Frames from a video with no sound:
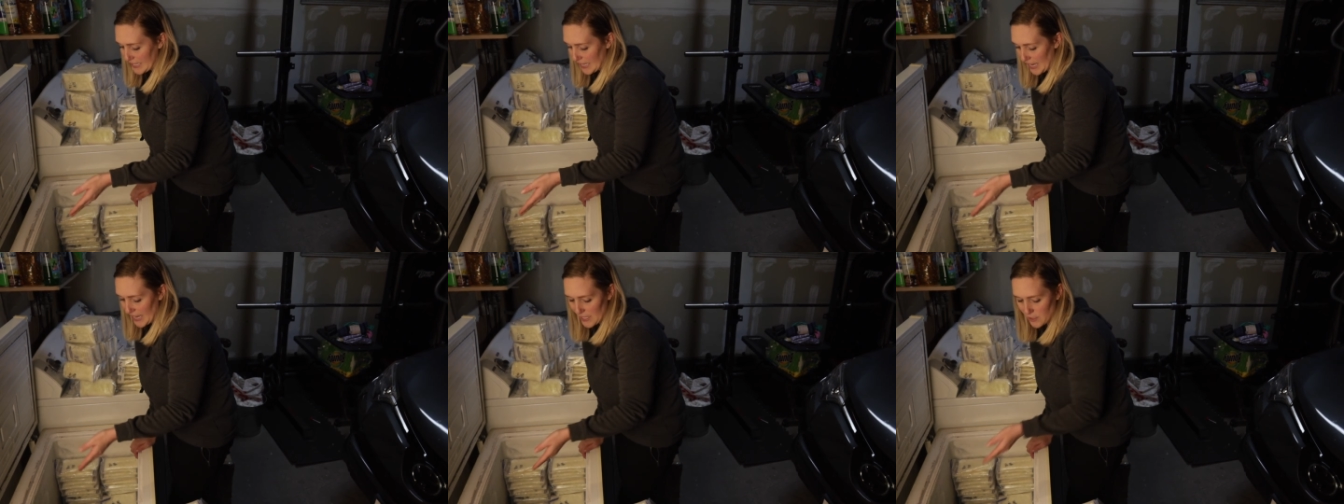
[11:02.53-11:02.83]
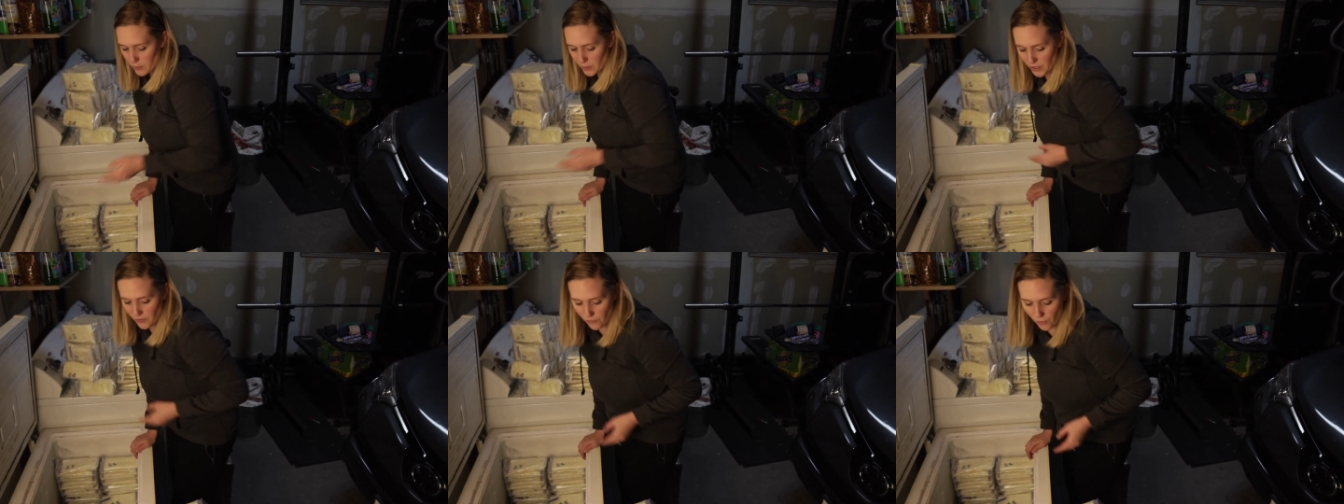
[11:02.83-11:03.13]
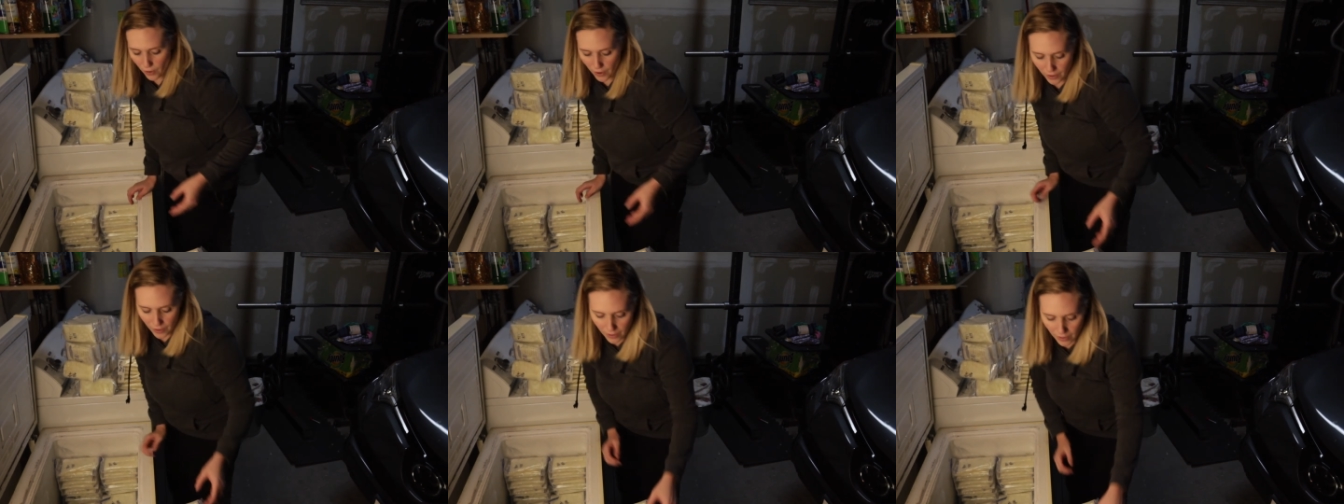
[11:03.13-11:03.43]
to
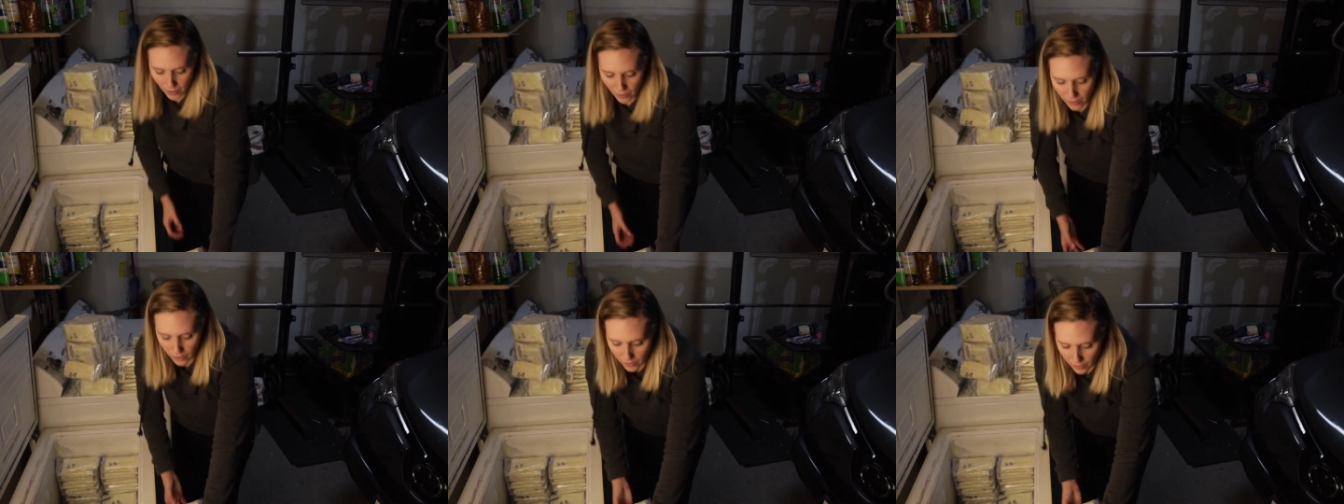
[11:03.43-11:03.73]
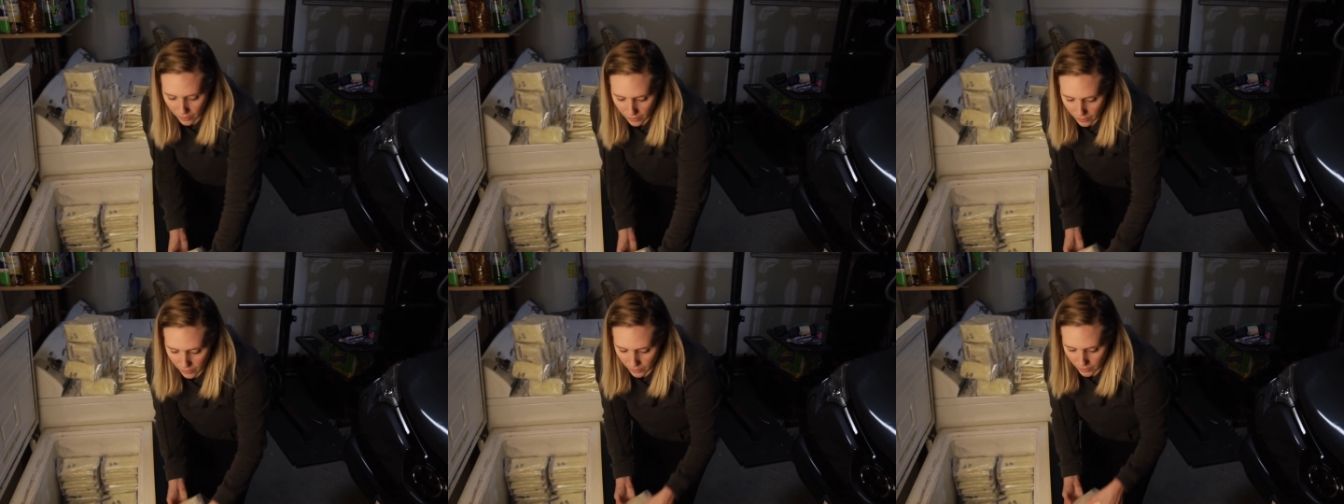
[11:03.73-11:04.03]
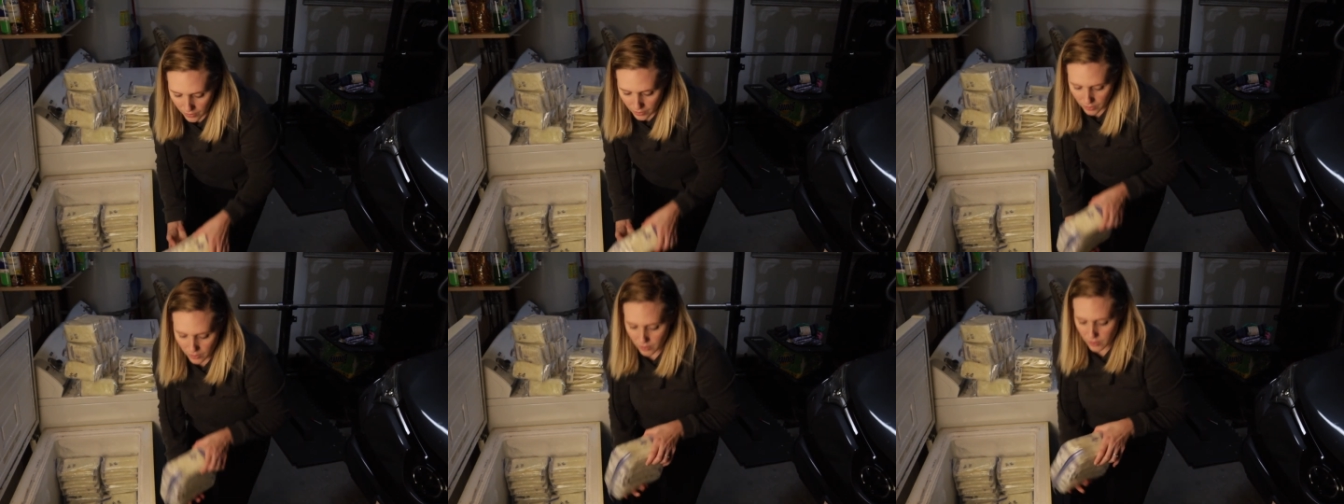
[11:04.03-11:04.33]
8/24.
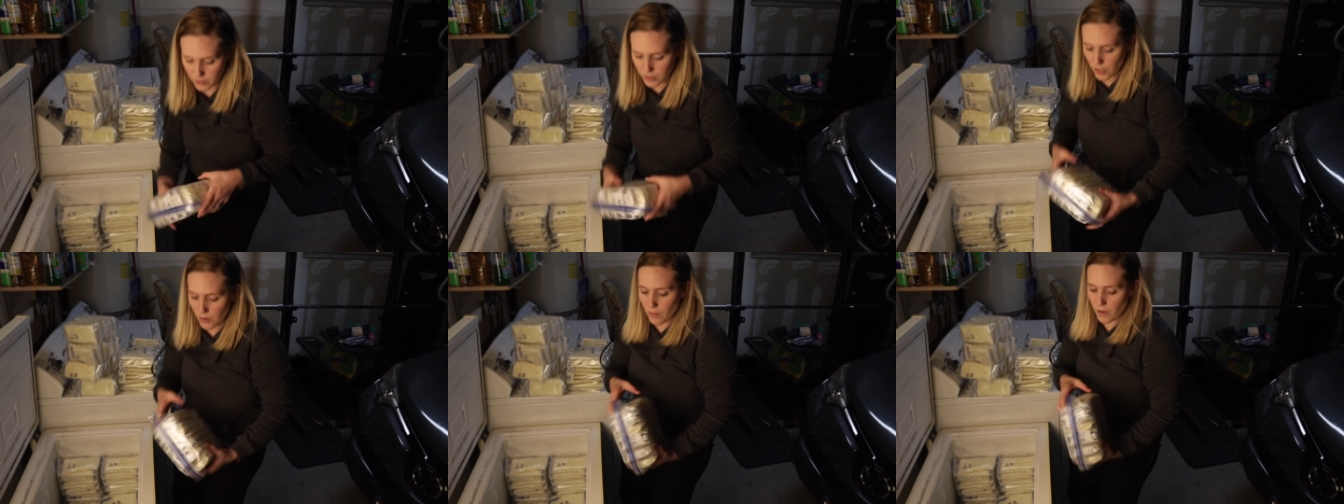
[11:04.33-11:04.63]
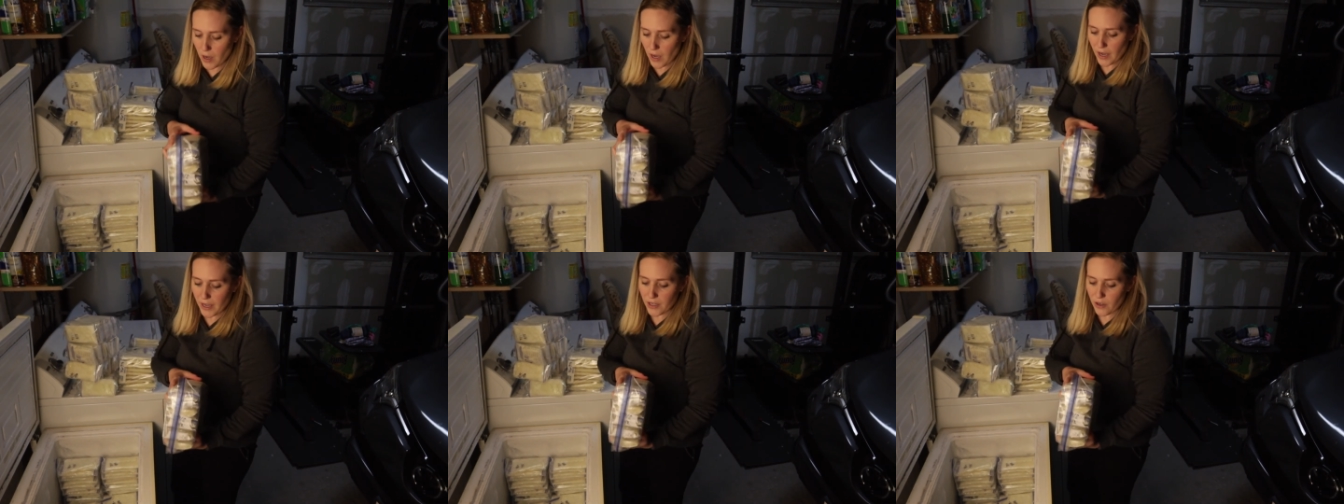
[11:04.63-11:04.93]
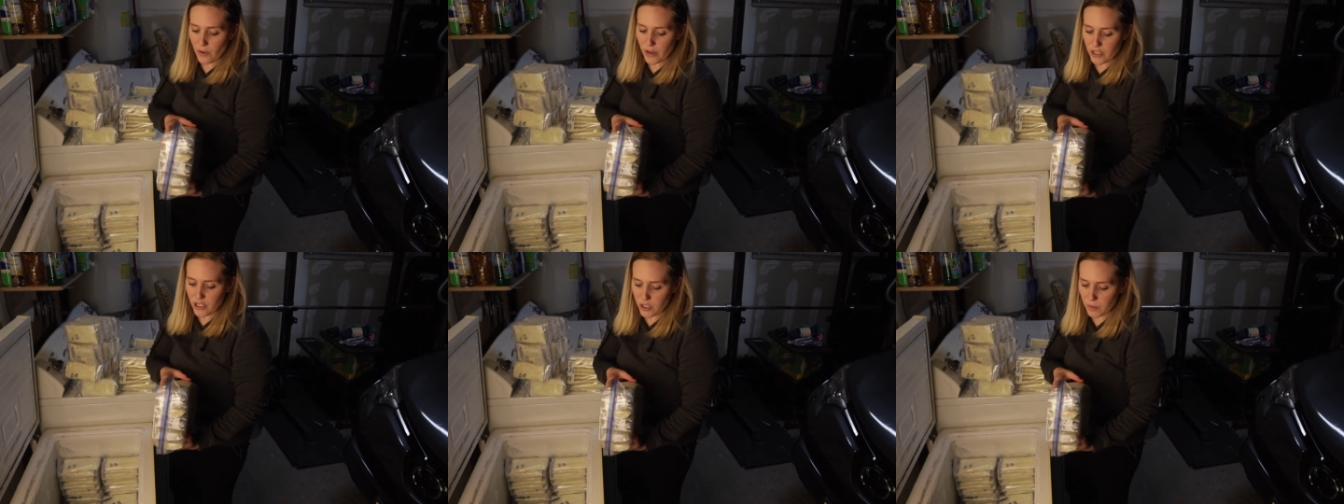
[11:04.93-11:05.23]
So I
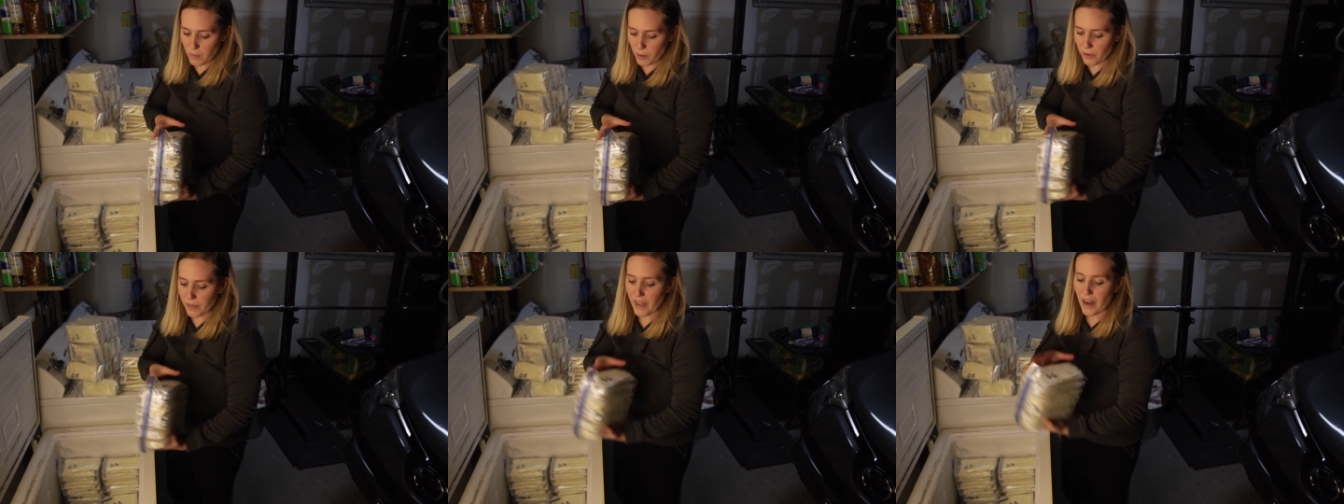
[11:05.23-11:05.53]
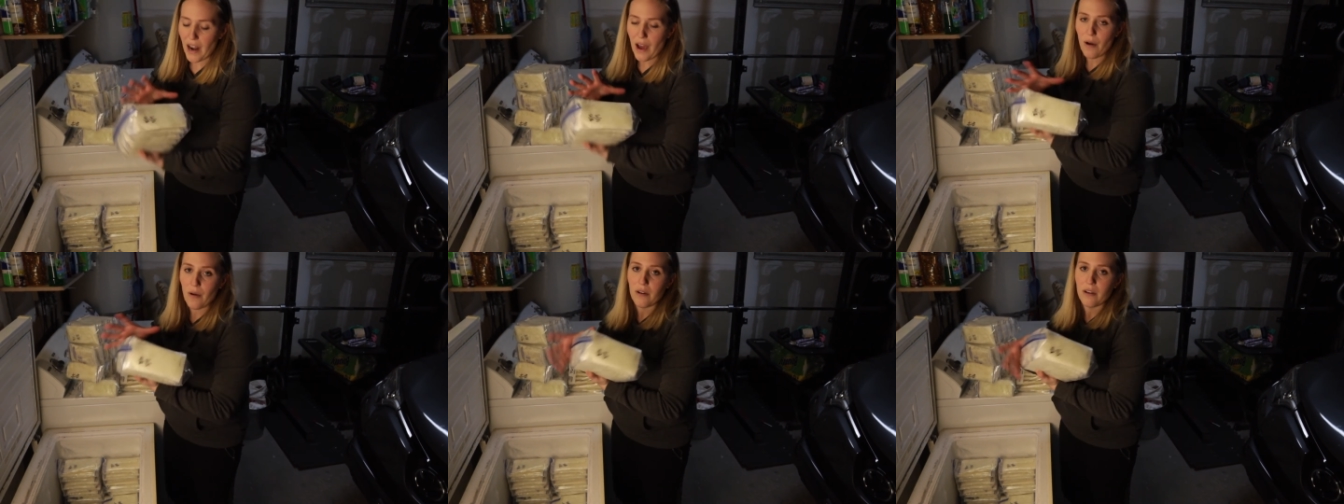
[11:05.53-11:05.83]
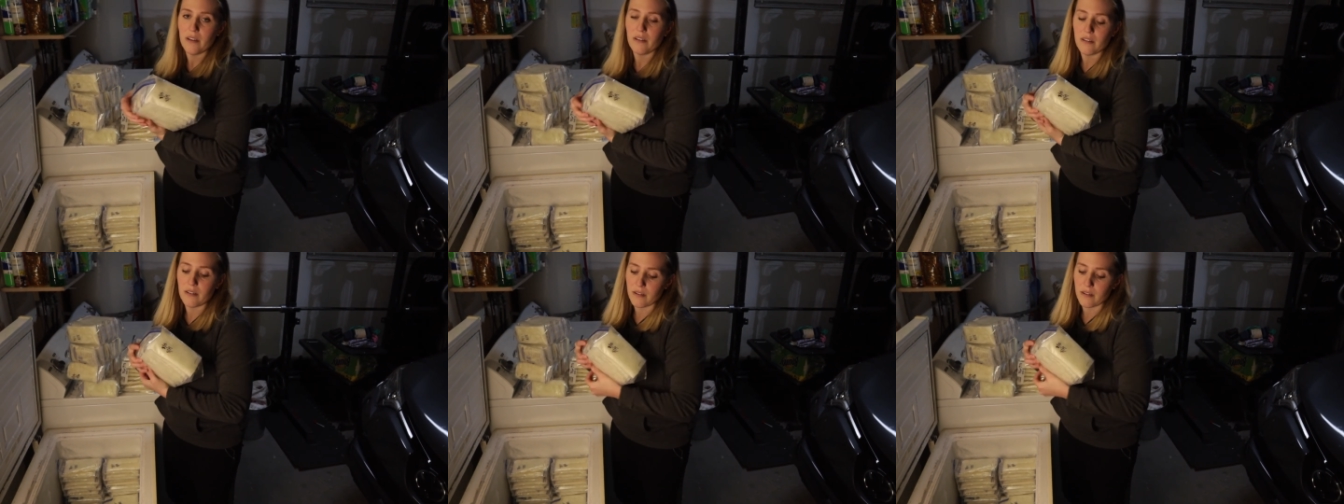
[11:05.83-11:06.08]
know I just pulled that out.